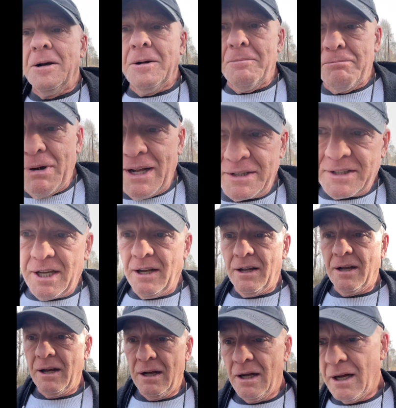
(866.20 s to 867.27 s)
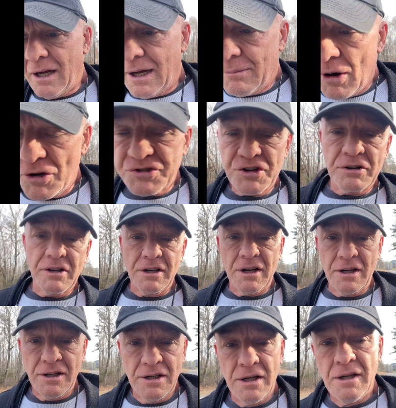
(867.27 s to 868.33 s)
But I'm also going to
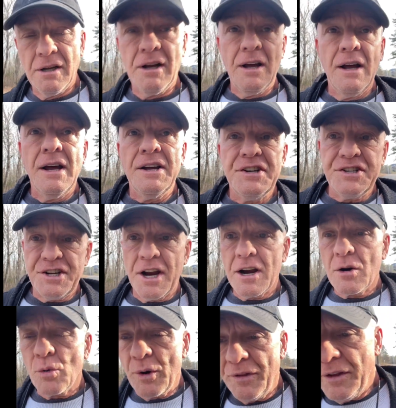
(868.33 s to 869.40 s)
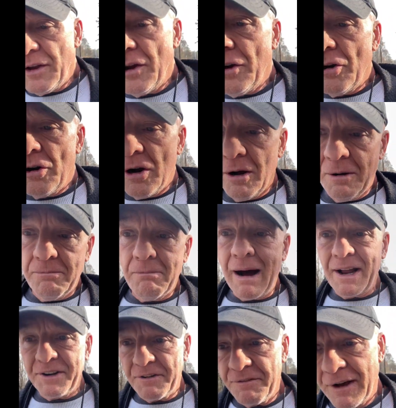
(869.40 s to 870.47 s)
share with you my
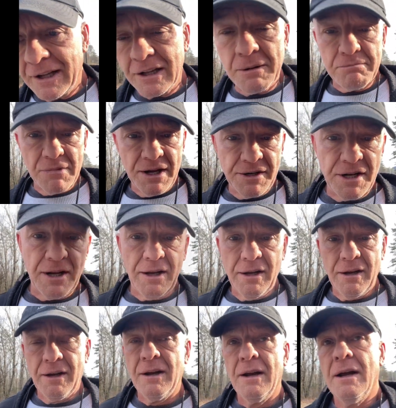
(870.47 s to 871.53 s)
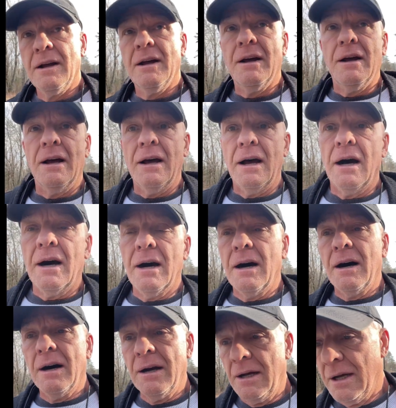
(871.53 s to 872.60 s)
development
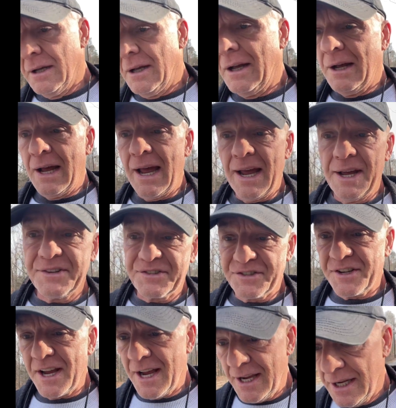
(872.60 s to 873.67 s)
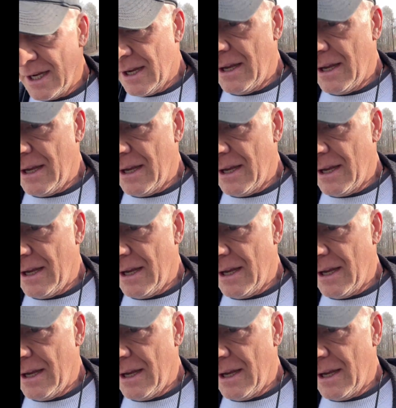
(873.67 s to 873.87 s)
as an